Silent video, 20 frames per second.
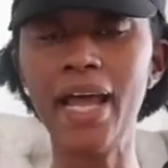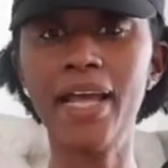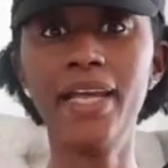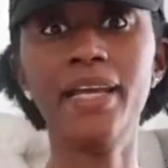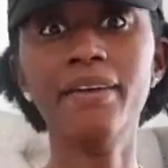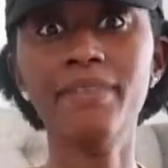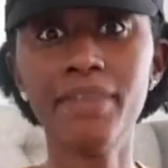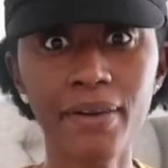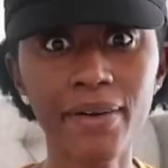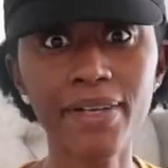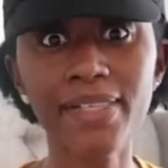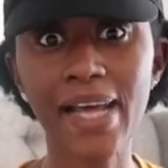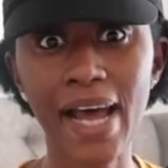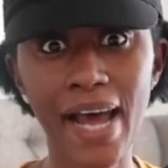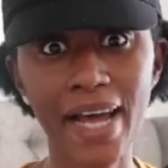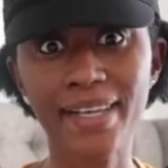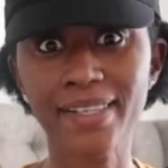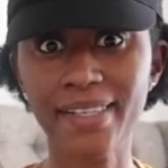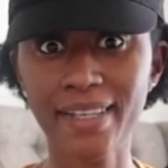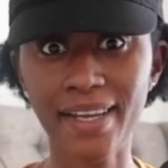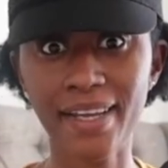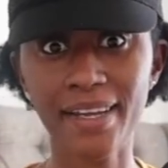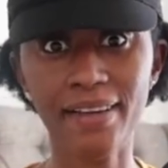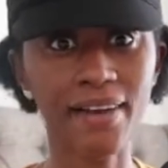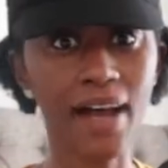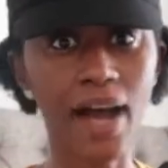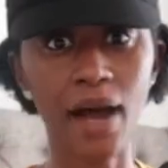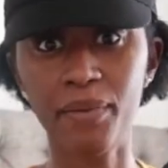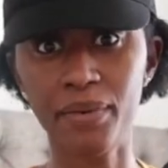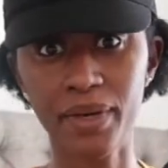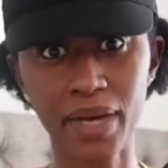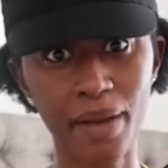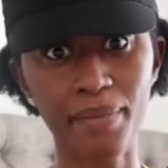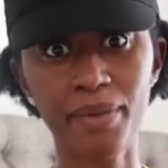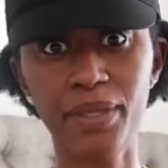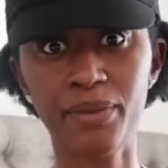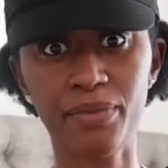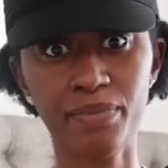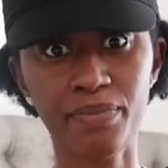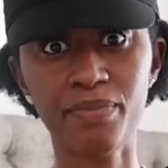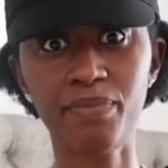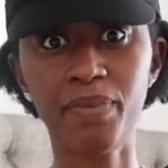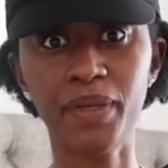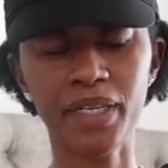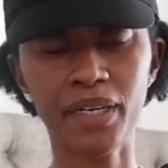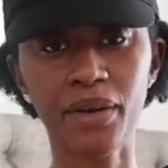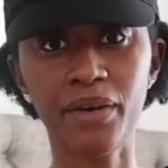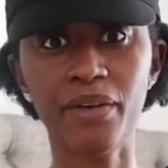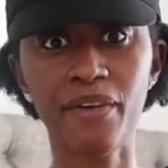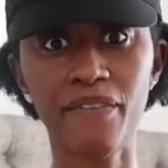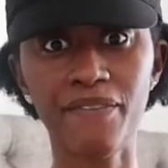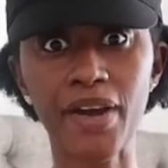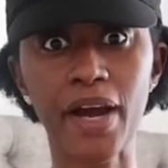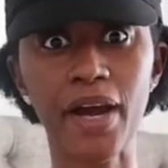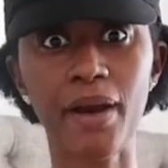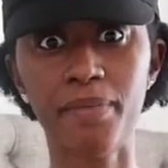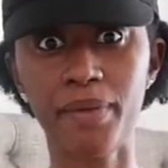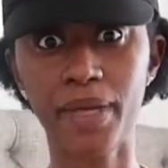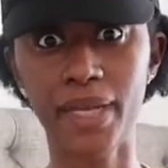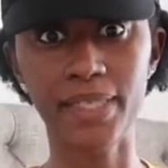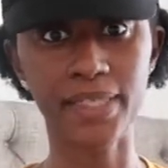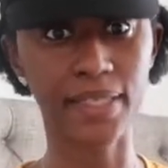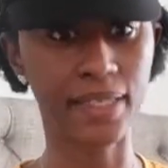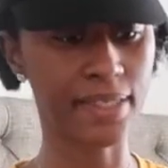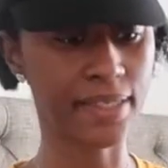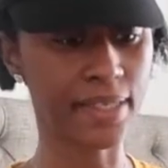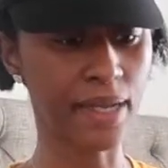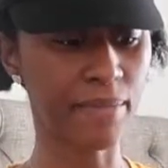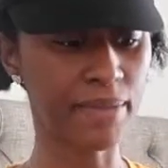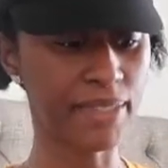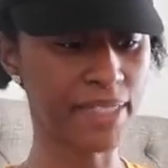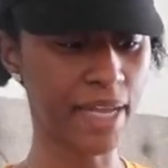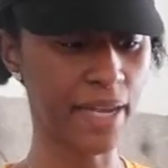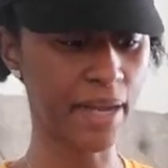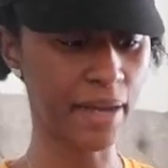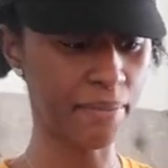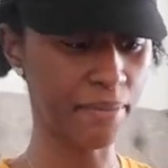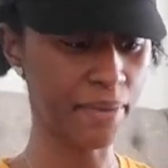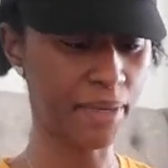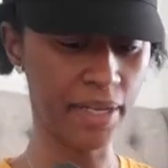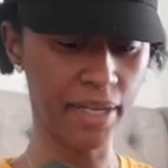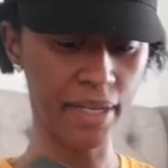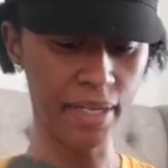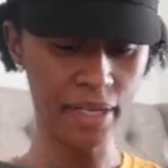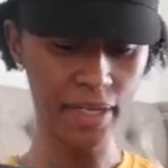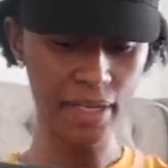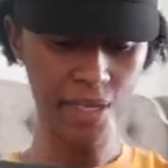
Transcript: even though it's hot as hell I will not be putting on no fireplace in the summertime but